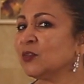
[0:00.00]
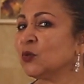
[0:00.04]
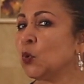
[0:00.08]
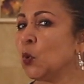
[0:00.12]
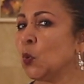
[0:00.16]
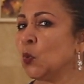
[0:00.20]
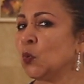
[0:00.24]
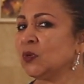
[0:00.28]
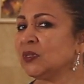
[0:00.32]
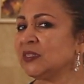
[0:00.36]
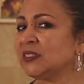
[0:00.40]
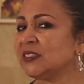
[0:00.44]

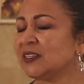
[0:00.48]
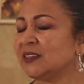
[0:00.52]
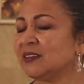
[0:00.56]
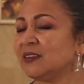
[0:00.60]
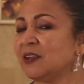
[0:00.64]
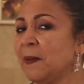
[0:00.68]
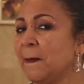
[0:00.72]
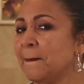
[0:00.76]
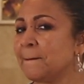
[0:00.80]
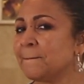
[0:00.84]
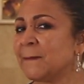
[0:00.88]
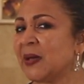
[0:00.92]

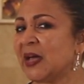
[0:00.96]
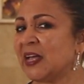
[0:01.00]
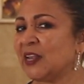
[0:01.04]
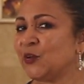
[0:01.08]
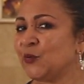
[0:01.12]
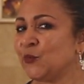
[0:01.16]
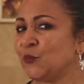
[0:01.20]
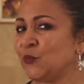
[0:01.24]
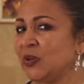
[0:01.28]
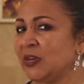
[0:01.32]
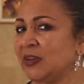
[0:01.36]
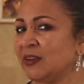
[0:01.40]
Golden
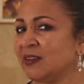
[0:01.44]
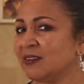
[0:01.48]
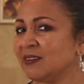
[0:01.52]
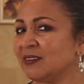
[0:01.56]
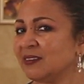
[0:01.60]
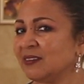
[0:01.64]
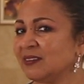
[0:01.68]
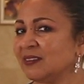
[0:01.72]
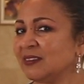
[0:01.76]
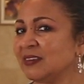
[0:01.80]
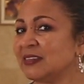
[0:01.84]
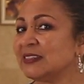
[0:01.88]
Ballerina,